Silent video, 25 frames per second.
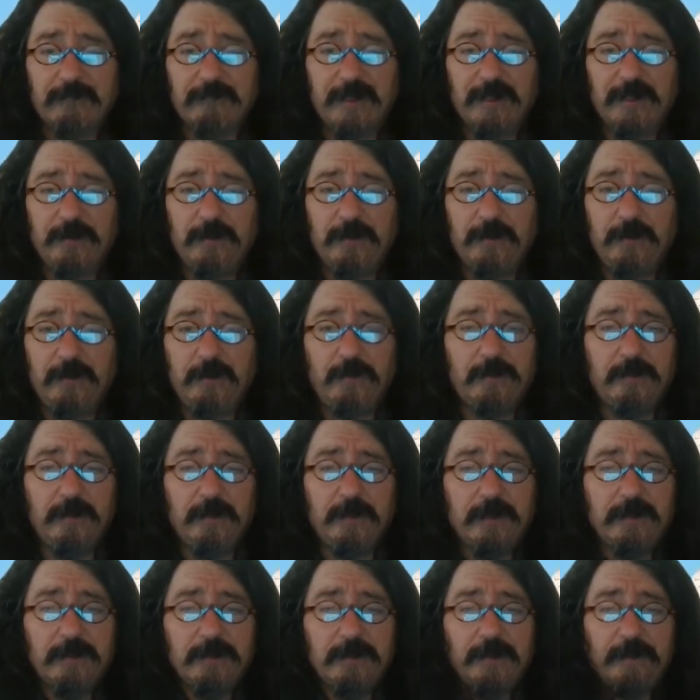
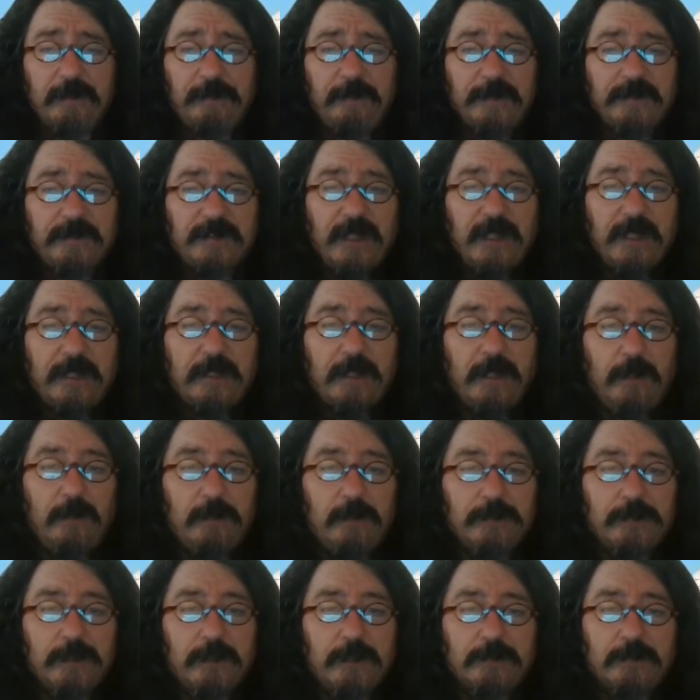if it's their
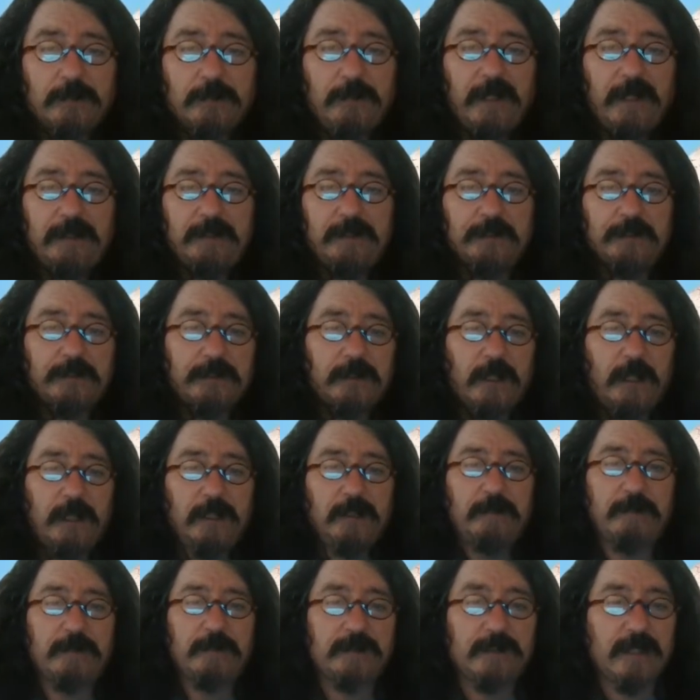culture to make this kind
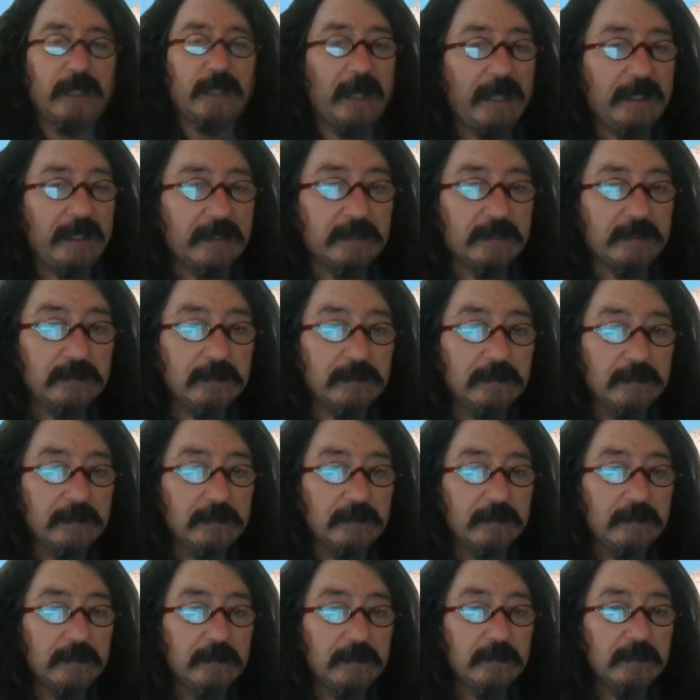of attack,
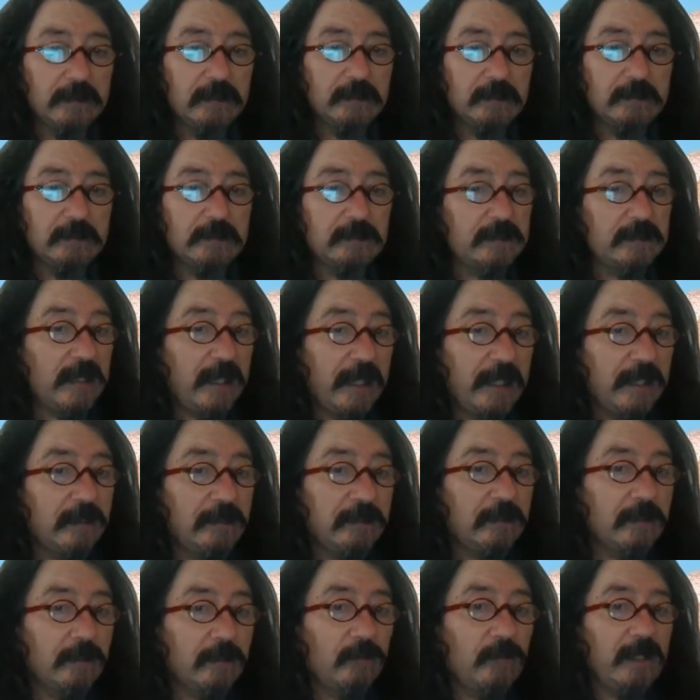
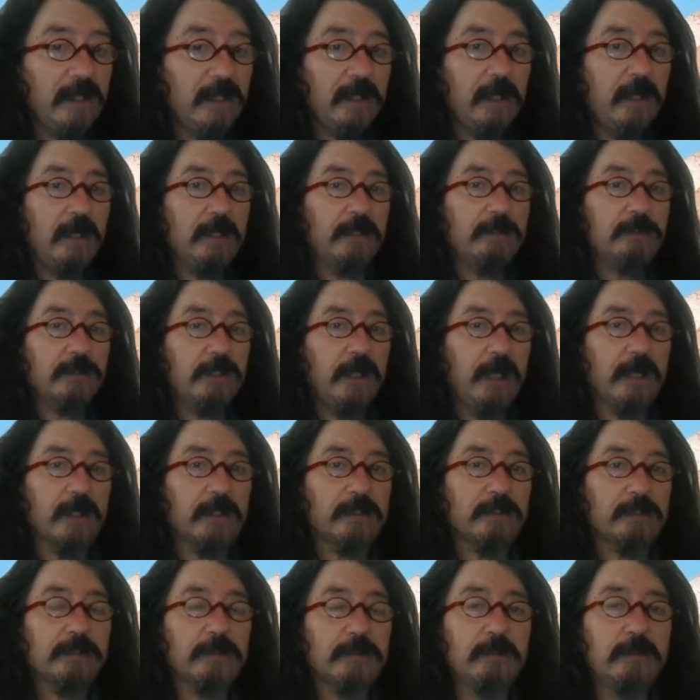then we can't
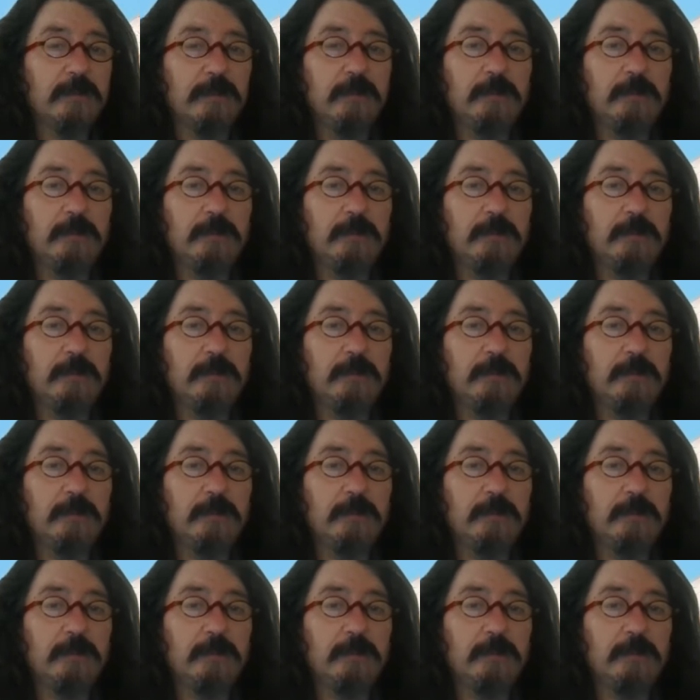judge.